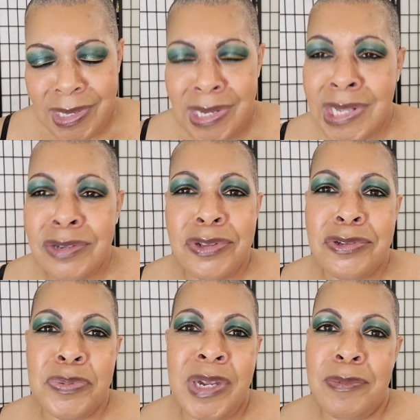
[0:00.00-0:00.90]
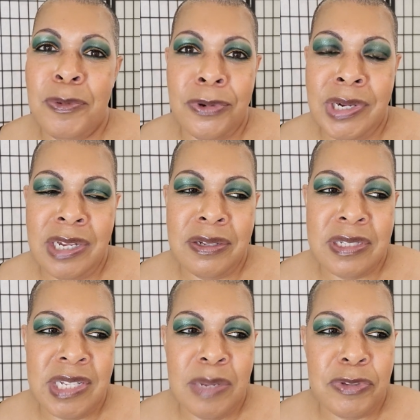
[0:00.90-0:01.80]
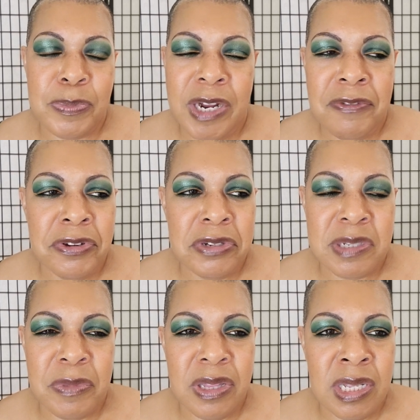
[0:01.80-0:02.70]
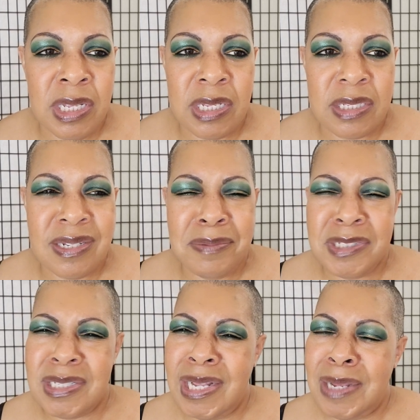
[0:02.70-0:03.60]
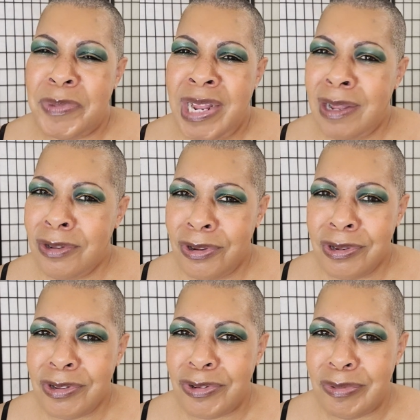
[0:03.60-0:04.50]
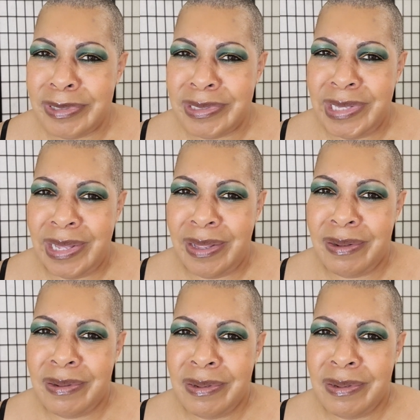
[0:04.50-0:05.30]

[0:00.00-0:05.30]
and I know those probably were not good examples, but I've heard some things and I'm just like, but how long ago was that?